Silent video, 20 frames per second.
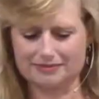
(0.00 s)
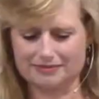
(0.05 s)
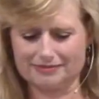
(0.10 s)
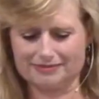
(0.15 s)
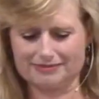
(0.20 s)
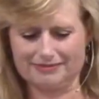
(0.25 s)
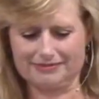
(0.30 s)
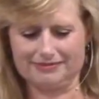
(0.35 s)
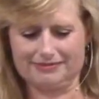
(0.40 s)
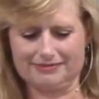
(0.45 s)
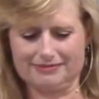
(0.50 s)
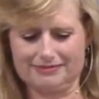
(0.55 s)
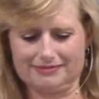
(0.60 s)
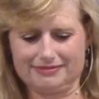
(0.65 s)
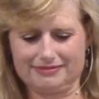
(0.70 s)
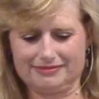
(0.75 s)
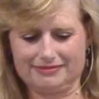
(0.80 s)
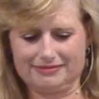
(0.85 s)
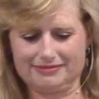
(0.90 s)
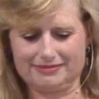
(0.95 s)

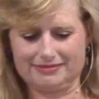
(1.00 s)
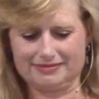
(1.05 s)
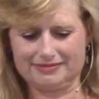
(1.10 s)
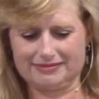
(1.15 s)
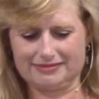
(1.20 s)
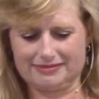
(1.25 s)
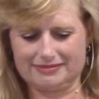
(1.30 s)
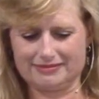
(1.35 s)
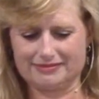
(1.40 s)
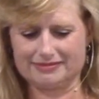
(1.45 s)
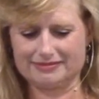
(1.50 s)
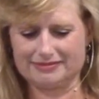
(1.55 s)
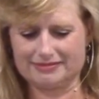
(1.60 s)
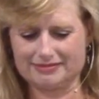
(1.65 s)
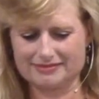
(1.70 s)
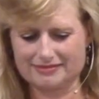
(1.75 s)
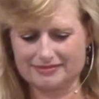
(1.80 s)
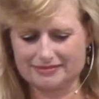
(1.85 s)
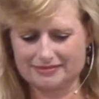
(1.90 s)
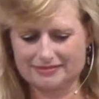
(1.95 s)

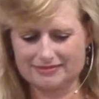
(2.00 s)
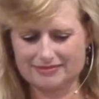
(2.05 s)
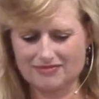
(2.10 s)
No one is speaking in this clip.